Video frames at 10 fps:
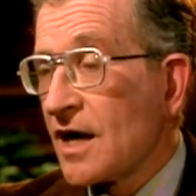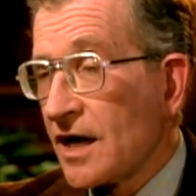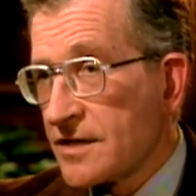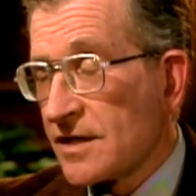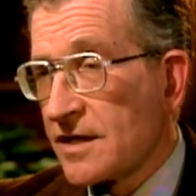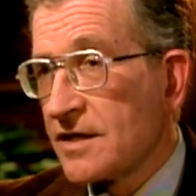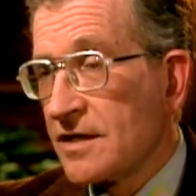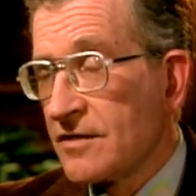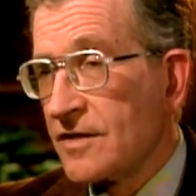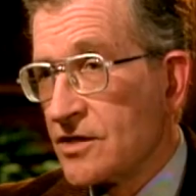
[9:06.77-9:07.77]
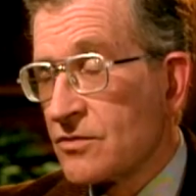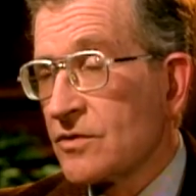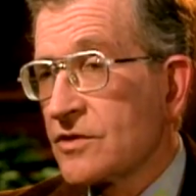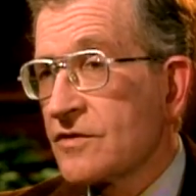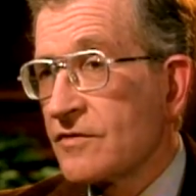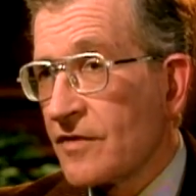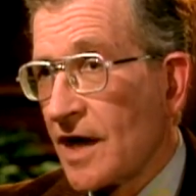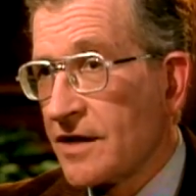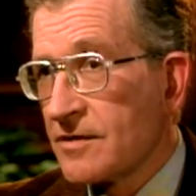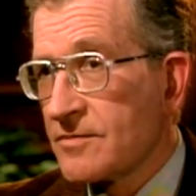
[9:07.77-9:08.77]
isolated individuals
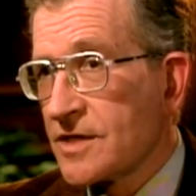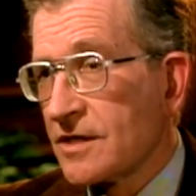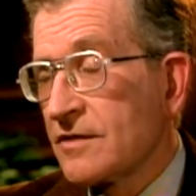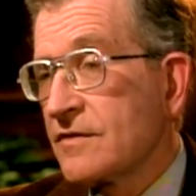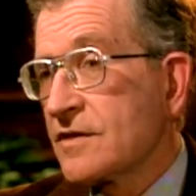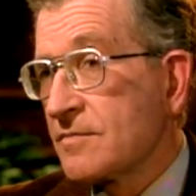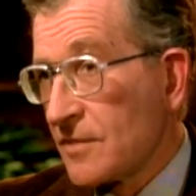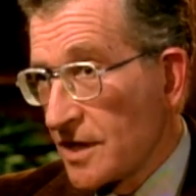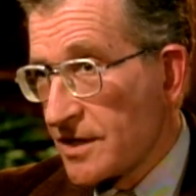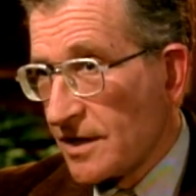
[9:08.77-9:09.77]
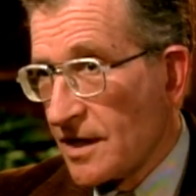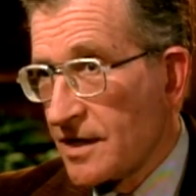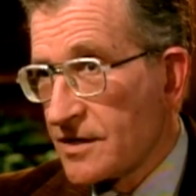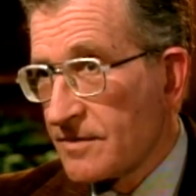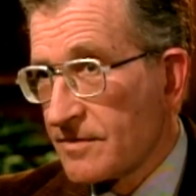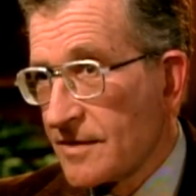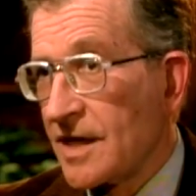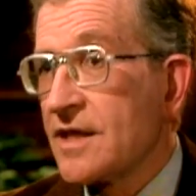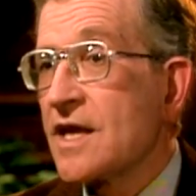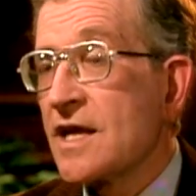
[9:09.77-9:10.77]
find themselves marginalized,
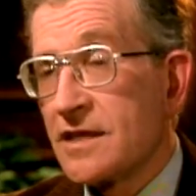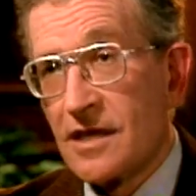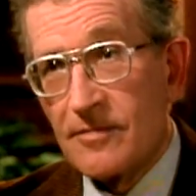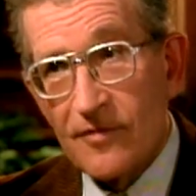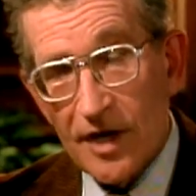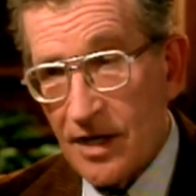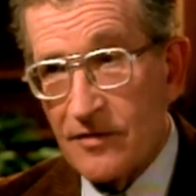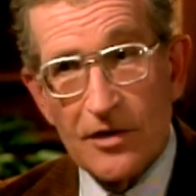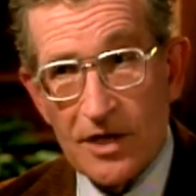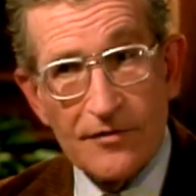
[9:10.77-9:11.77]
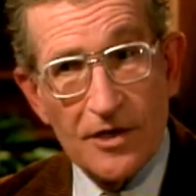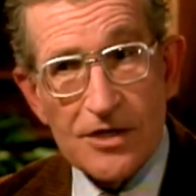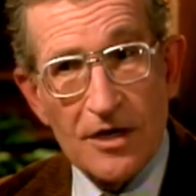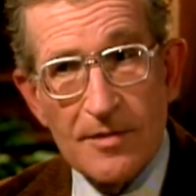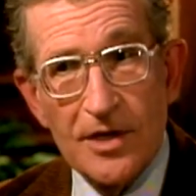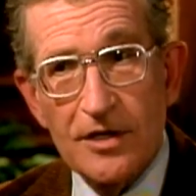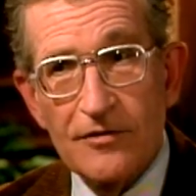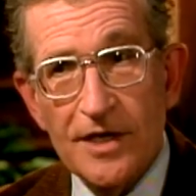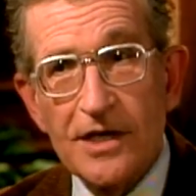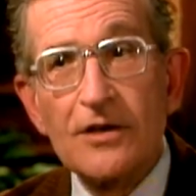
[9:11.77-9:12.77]
and they end up voting for a ceremonial
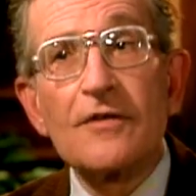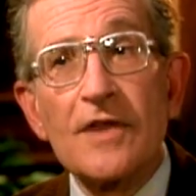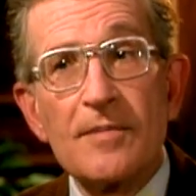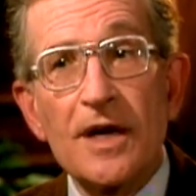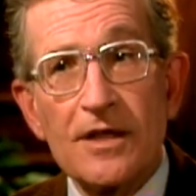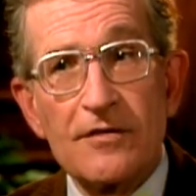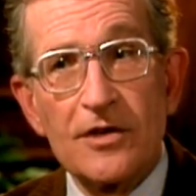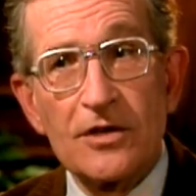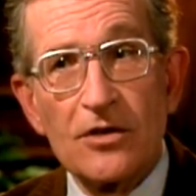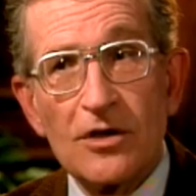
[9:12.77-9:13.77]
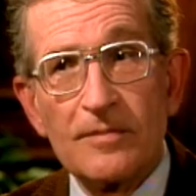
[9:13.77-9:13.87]
figure if they bother to vote at all.